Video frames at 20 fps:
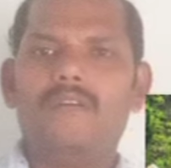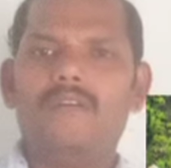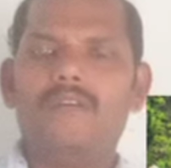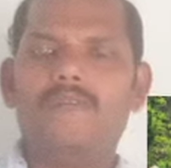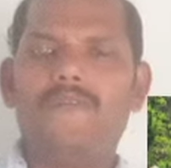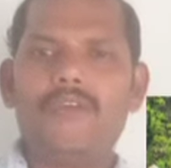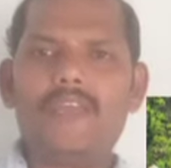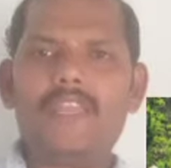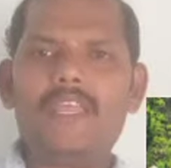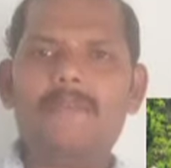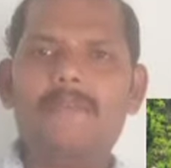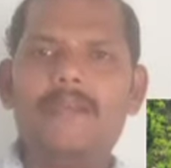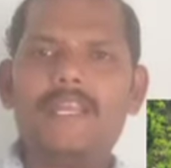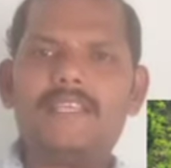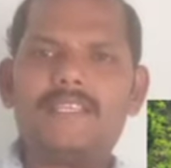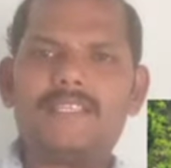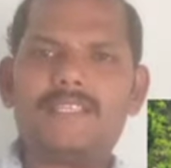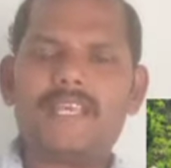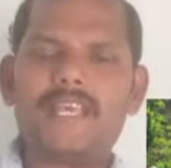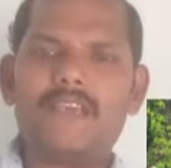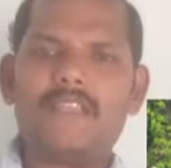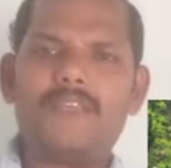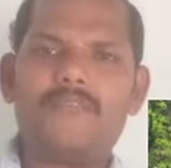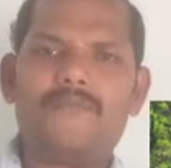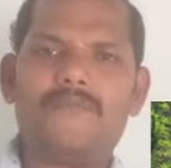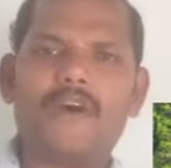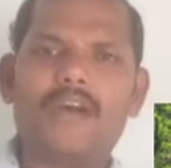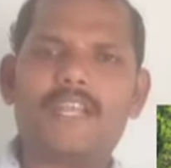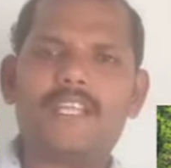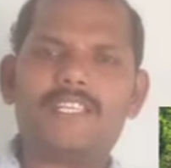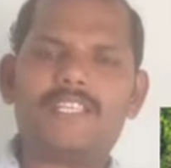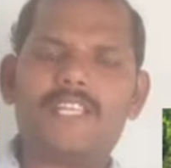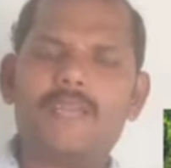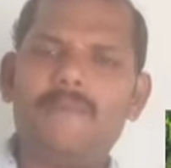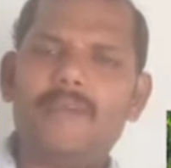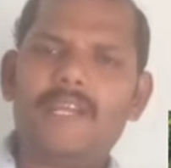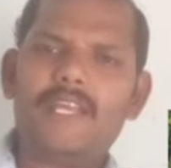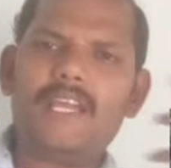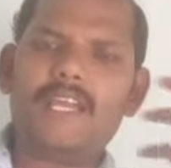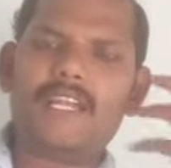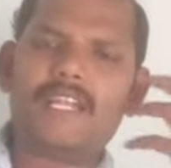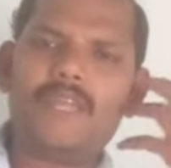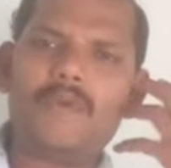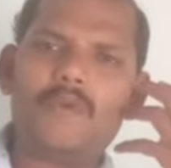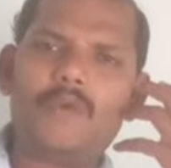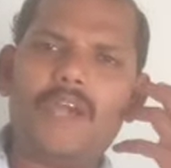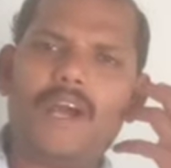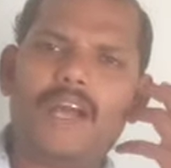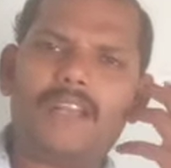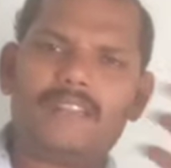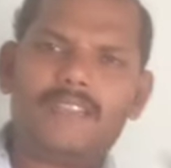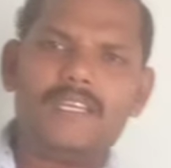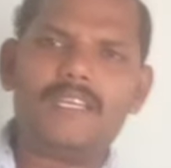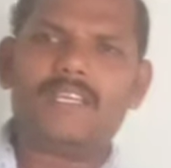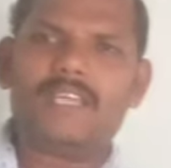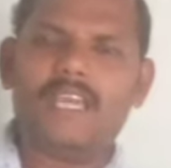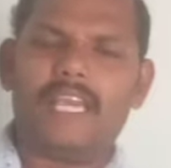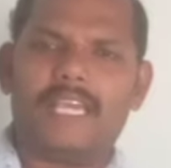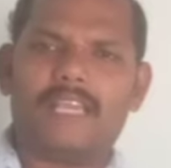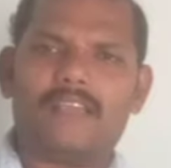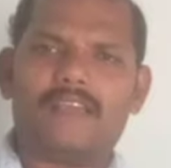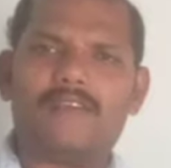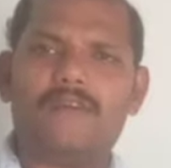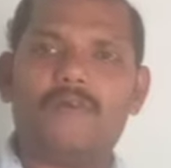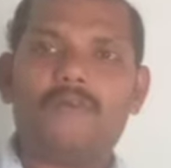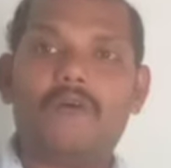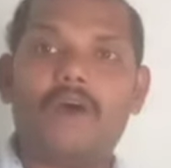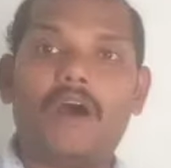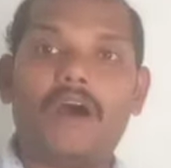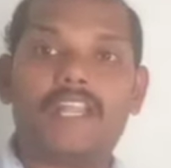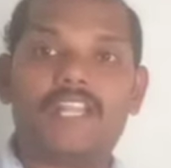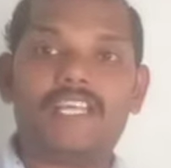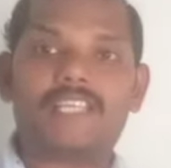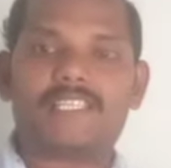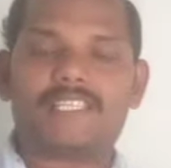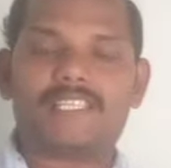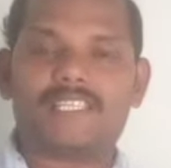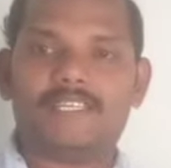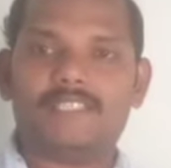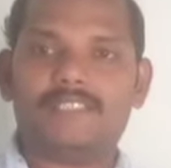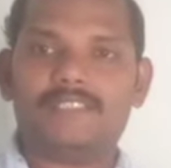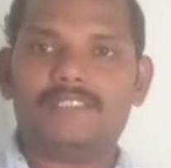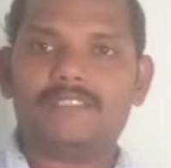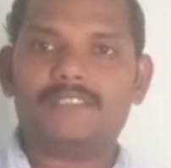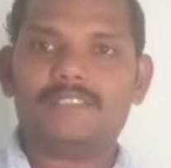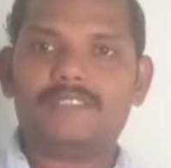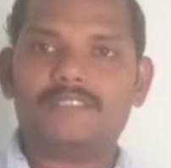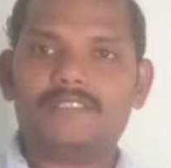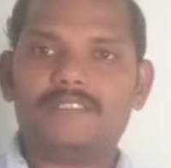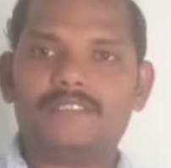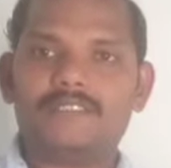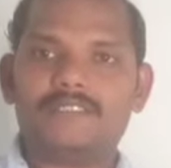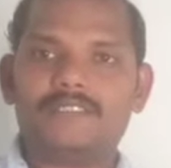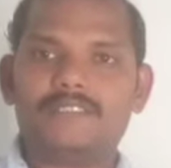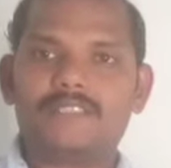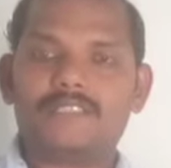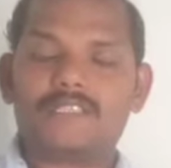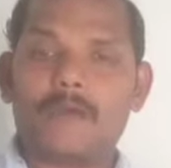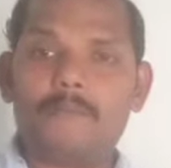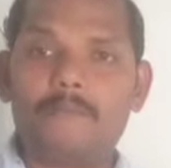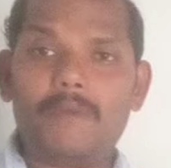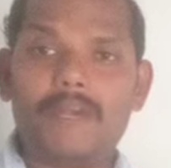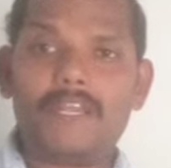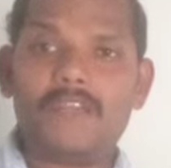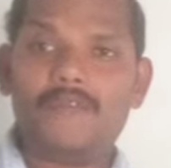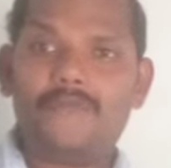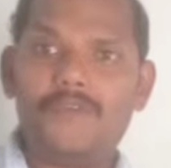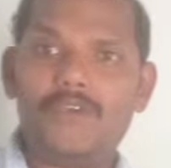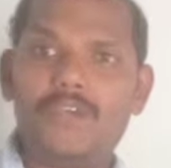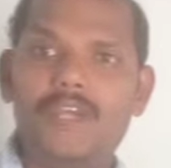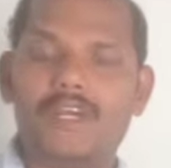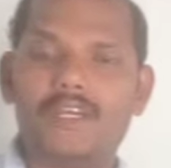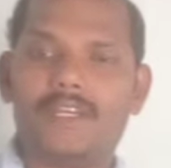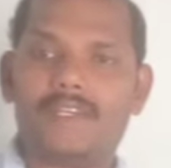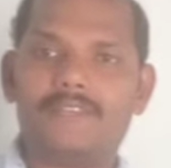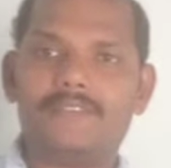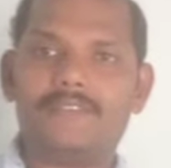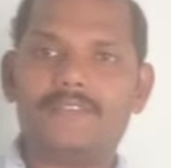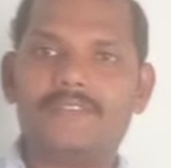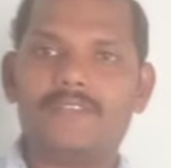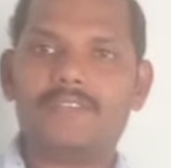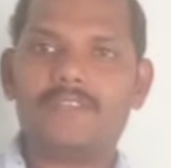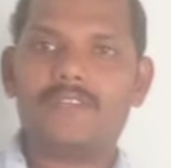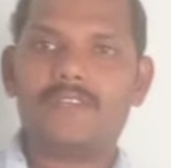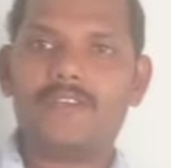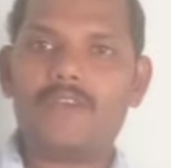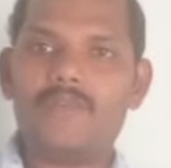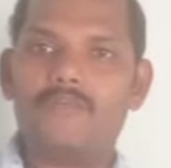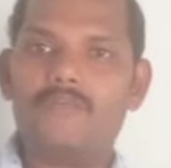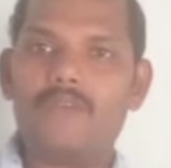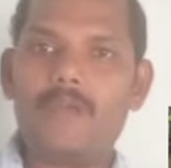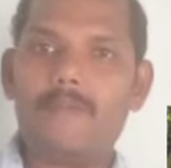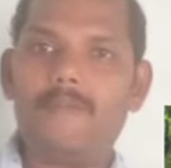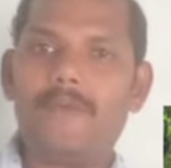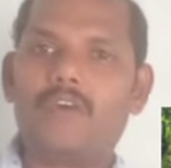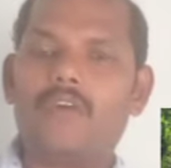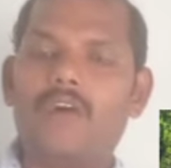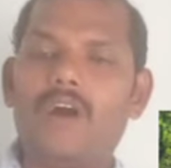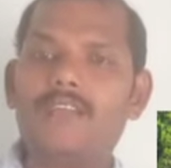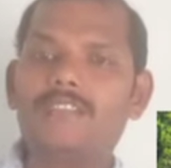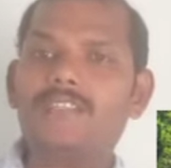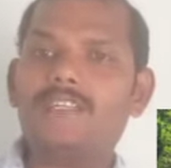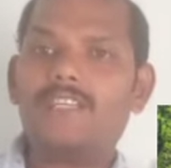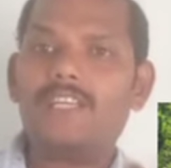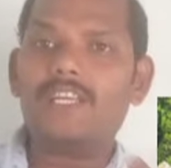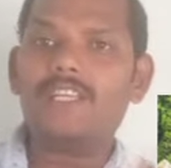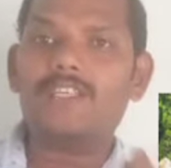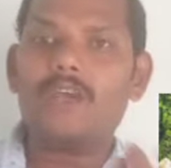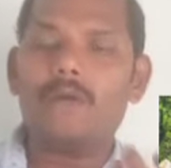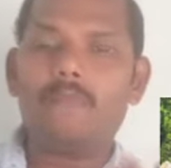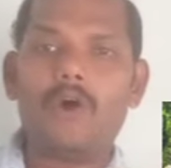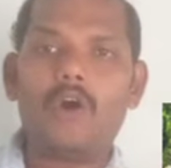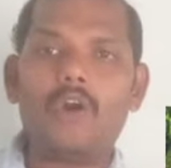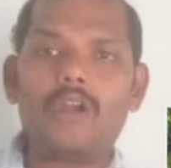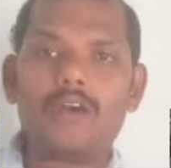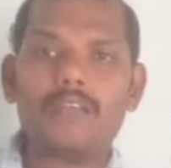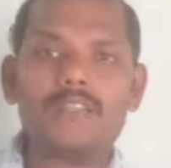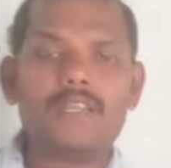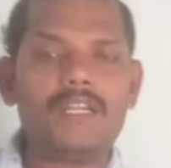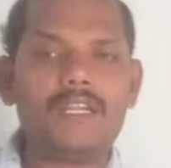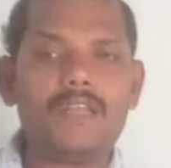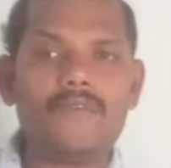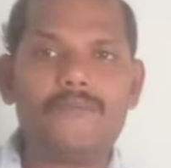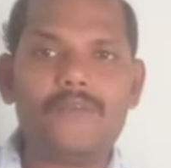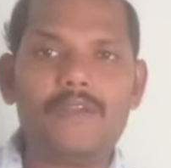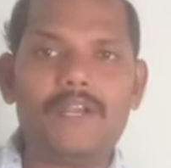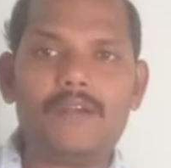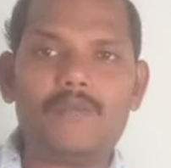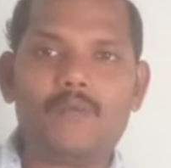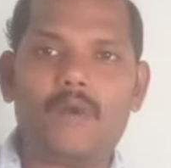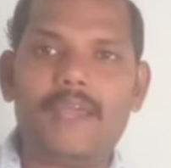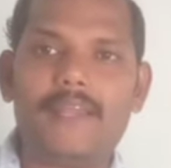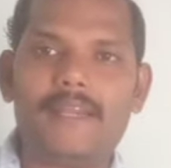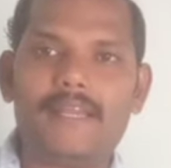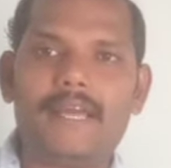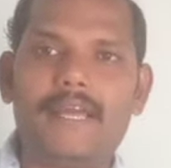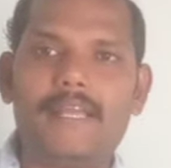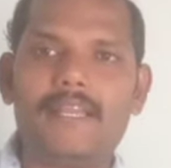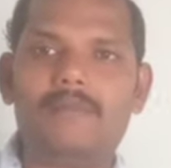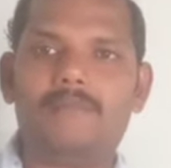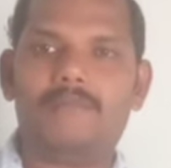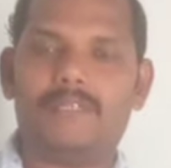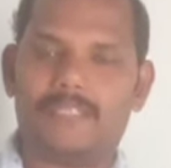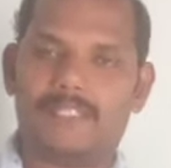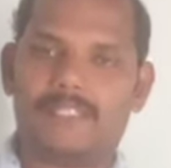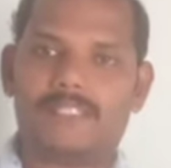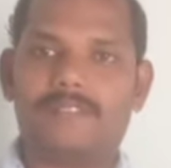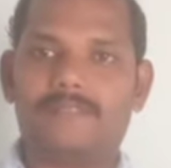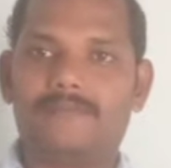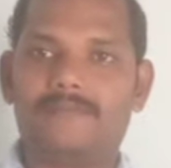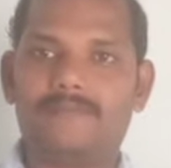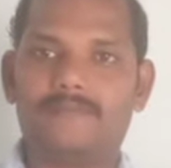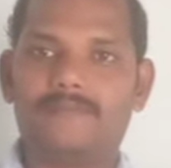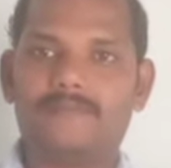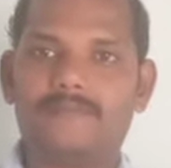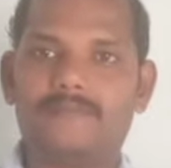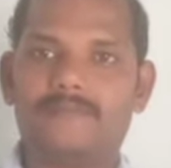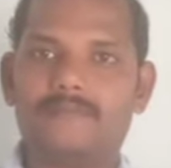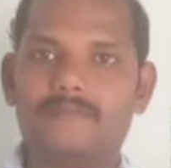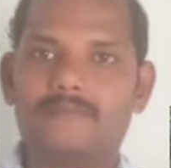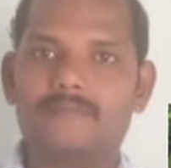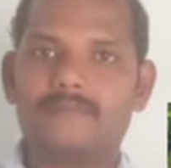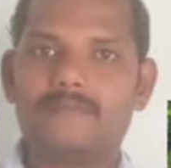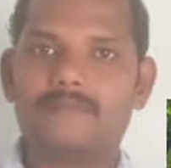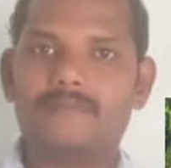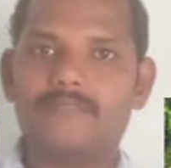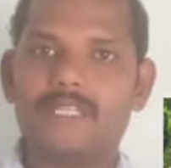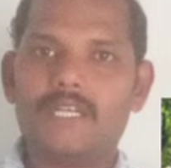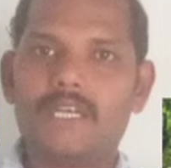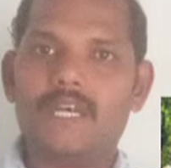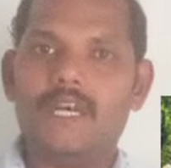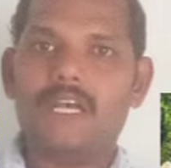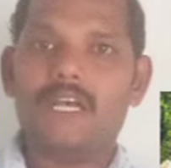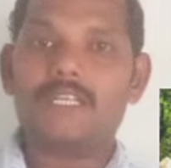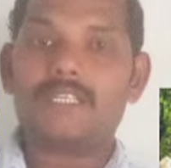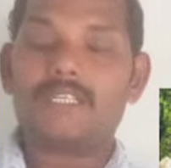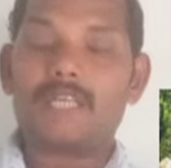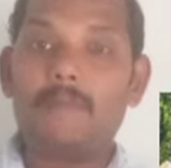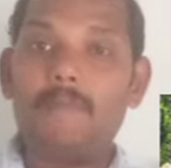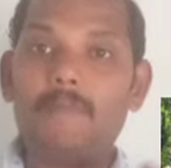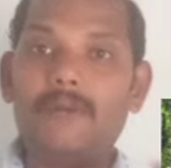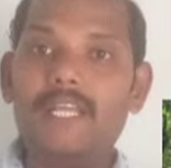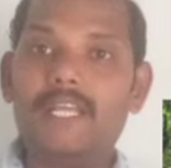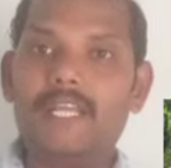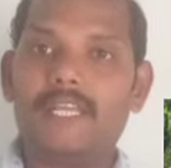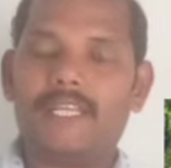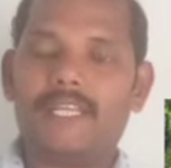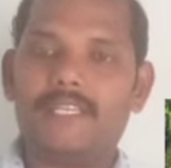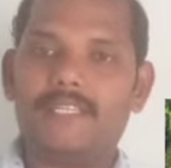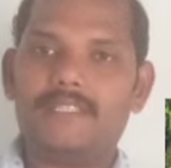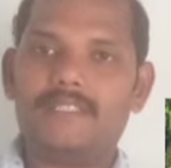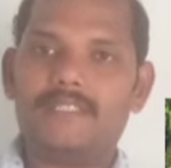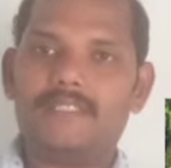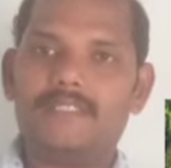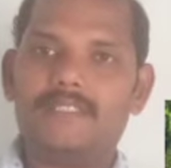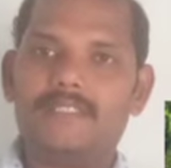If anybody say the forest, immediately we are thinking forest. Somebody fear. Why? Because it is about of the different wild animals. Somebody